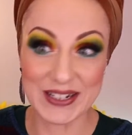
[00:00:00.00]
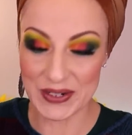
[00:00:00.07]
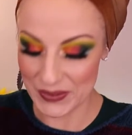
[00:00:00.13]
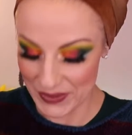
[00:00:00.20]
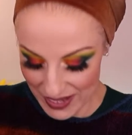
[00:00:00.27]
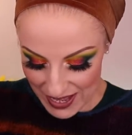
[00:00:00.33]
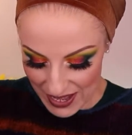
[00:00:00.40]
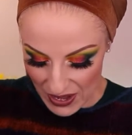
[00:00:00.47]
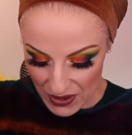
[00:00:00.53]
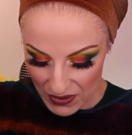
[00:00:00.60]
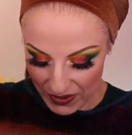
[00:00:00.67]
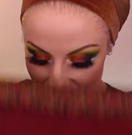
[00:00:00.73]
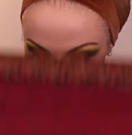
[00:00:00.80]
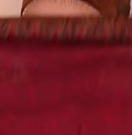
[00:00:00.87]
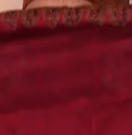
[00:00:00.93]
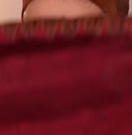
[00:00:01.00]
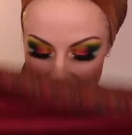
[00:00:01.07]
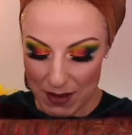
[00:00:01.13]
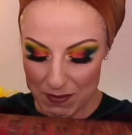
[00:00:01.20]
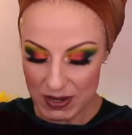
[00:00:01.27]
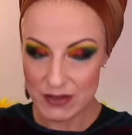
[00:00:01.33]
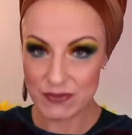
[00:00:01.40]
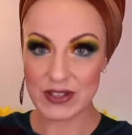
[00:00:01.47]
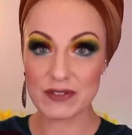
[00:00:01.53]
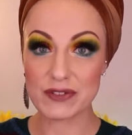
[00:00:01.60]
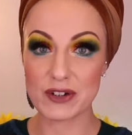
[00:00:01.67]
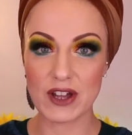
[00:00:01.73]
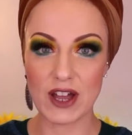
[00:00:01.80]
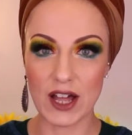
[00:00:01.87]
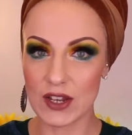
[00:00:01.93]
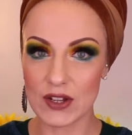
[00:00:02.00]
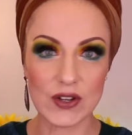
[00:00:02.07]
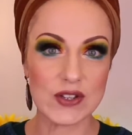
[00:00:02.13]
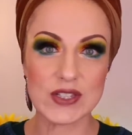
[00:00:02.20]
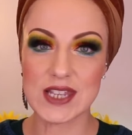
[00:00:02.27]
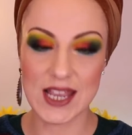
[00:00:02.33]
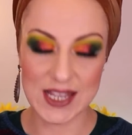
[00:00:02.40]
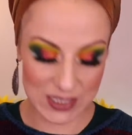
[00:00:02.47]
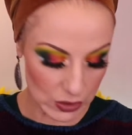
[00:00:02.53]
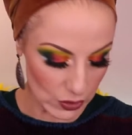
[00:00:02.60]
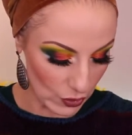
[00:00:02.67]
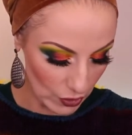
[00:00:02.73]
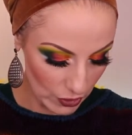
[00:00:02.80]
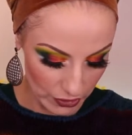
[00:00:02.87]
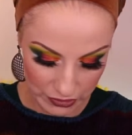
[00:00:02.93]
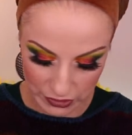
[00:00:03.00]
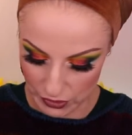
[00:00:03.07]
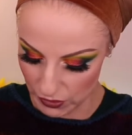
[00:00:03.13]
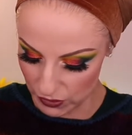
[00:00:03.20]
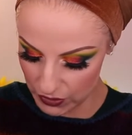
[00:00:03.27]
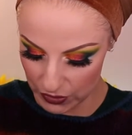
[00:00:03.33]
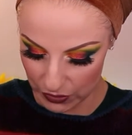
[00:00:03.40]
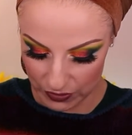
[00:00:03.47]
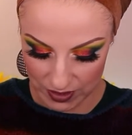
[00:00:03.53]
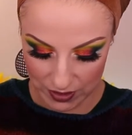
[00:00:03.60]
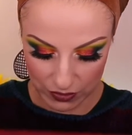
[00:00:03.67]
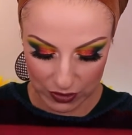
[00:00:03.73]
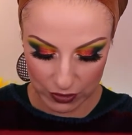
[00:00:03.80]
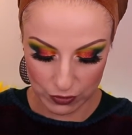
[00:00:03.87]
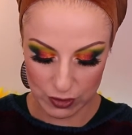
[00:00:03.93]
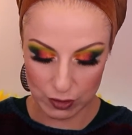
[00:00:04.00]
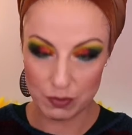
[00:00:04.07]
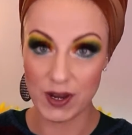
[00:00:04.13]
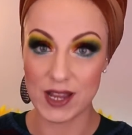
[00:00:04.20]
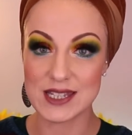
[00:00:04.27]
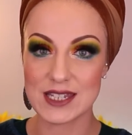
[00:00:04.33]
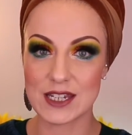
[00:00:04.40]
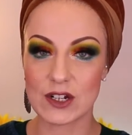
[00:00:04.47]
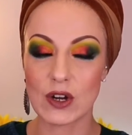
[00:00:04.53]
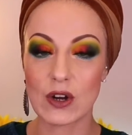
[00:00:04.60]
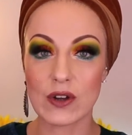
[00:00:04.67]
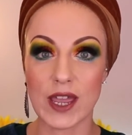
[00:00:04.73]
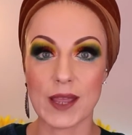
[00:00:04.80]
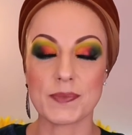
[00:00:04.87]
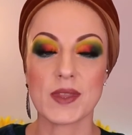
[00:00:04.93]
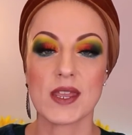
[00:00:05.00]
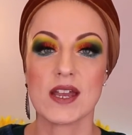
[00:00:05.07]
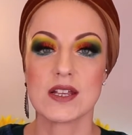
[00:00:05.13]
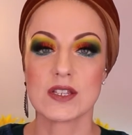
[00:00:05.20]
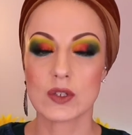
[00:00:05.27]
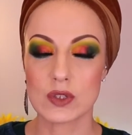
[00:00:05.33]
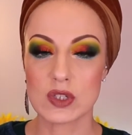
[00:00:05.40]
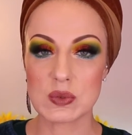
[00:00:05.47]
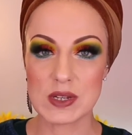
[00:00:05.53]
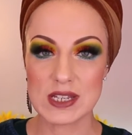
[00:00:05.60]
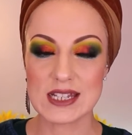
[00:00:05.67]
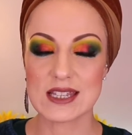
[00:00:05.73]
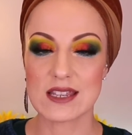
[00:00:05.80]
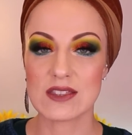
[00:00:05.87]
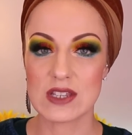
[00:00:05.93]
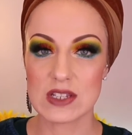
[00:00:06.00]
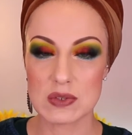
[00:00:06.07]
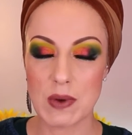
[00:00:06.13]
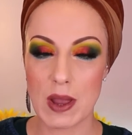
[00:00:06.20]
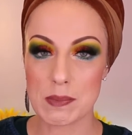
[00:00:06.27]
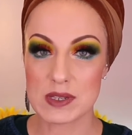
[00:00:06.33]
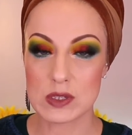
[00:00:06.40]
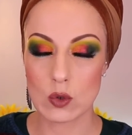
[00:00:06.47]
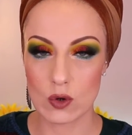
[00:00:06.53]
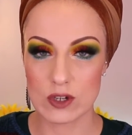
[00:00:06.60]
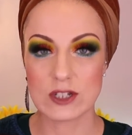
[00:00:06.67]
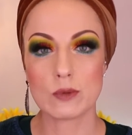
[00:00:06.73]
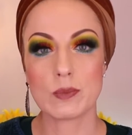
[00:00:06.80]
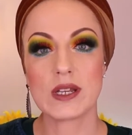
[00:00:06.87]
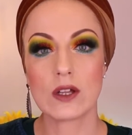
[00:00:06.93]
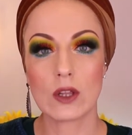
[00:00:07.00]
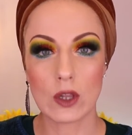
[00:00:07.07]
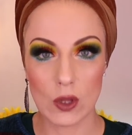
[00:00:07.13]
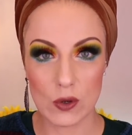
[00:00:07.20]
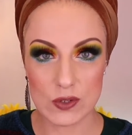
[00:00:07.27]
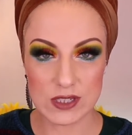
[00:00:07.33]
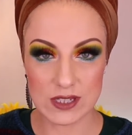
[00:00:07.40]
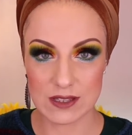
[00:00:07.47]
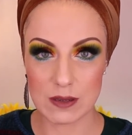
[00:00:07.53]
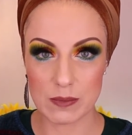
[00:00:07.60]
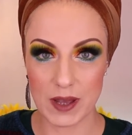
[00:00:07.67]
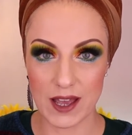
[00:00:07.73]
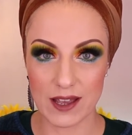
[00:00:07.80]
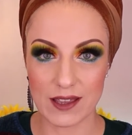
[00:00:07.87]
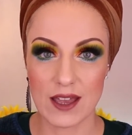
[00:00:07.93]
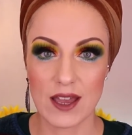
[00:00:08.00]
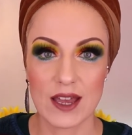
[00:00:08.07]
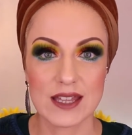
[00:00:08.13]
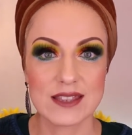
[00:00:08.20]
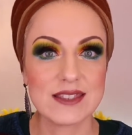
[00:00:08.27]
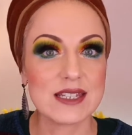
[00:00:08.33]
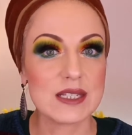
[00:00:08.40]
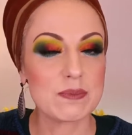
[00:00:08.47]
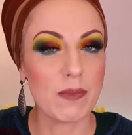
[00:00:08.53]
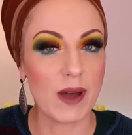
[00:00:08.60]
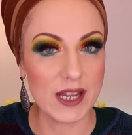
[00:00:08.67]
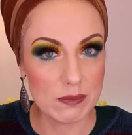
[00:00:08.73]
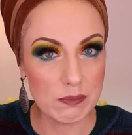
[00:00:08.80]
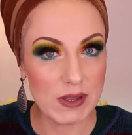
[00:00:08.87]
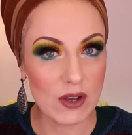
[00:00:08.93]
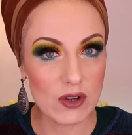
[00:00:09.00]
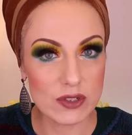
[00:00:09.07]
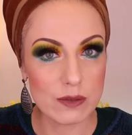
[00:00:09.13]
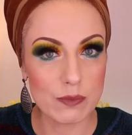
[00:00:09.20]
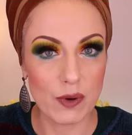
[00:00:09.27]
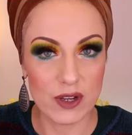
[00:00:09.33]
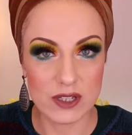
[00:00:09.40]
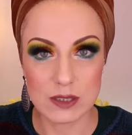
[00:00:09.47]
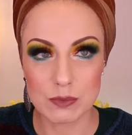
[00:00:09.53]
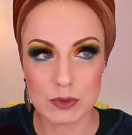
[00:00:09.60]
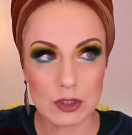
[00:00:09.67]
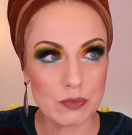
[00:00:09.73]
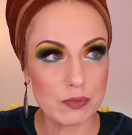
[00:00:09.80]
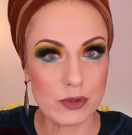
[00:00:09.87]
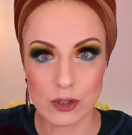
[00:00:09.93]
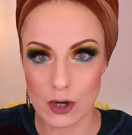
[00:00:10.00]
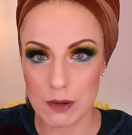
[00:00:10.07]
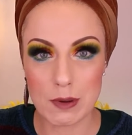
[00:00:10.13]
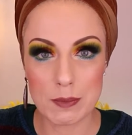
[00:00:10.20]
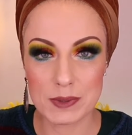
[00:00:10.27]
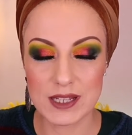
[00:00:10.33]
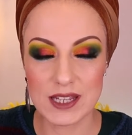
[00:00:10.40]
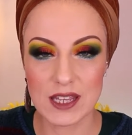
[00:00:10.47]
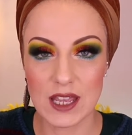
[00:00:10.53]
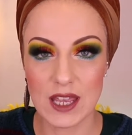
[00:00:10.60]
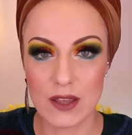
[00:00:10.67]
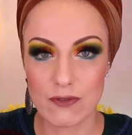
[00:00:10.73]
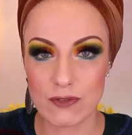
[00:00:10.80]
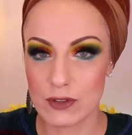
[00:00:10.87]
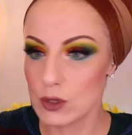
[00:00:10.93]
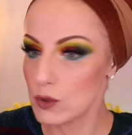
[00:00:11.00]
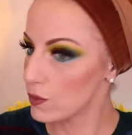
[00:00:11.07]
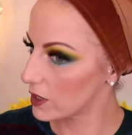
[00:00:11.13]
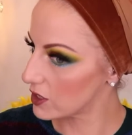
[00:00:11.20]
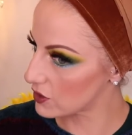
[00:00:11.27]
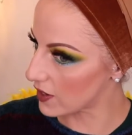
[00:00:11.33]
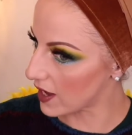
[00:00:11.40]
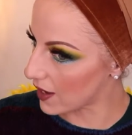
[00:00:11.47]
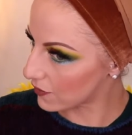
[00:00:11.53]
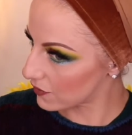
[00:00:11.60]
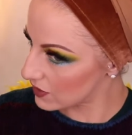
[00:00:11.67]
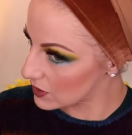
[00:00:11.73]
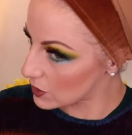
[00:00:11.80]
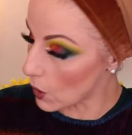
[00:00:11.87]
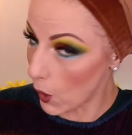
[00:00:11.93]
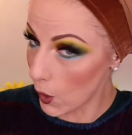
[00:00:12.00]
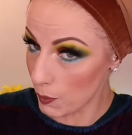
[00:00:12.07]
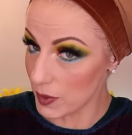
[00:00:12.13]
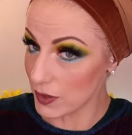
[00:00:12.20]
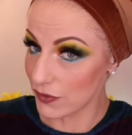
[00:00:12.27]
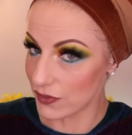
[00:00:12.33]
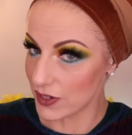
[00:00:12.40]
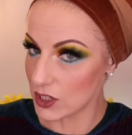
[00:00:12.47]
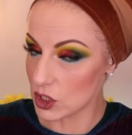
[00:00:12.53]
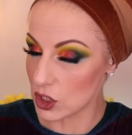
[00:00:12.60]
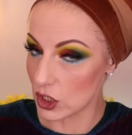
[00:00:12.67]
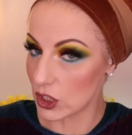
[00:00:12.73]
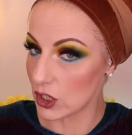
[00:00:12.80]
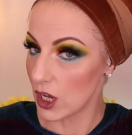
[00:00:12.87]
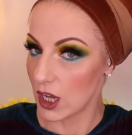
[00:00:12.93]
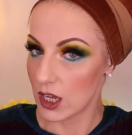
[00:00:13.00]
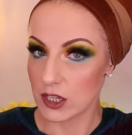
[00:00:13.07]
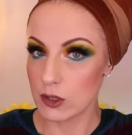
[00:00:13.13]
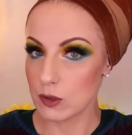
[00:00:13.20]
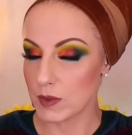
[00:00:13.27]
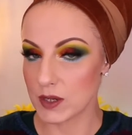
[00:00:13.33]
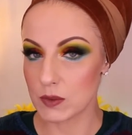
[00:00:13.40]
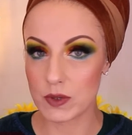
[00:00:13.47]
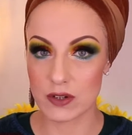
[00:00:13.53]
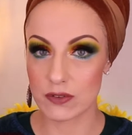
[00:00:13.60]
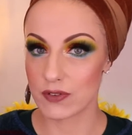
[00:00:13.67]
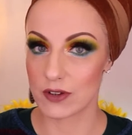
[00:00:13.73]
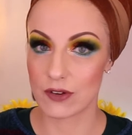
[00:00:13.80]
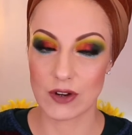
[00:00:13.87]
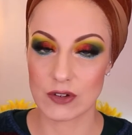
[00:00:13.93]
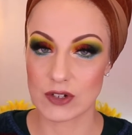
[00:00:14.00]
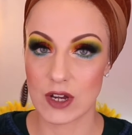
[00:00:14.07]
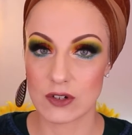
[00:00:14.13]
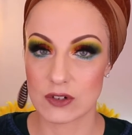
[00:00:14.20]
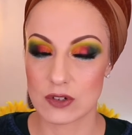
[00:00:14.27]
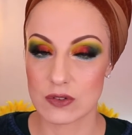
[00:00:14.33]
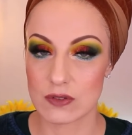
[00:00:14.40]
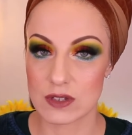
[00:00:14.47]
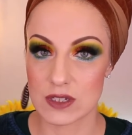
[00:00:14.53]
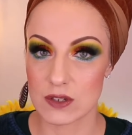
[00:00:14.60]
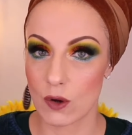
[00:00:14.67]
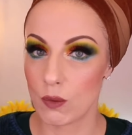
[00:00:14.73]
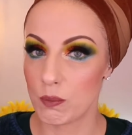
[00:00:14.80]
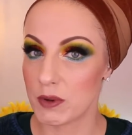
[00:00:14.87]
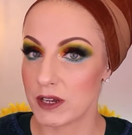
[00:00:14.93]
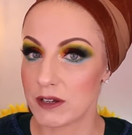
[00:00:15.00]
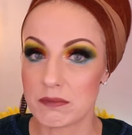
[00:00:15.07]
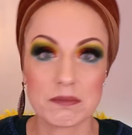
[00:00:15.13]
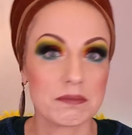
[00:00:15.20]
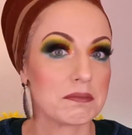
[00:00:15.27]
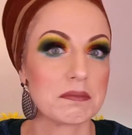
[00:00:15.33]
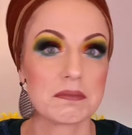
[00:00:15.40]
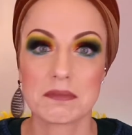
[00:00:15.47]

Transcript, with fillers: you know. Okay, I'm living for colors as you all know, so there is no surprise here. Okay, so sweeties, this wrap is going to be closed in the back. This might be also possible, probably if you want to have this open feature, you might want to figure out how to do this open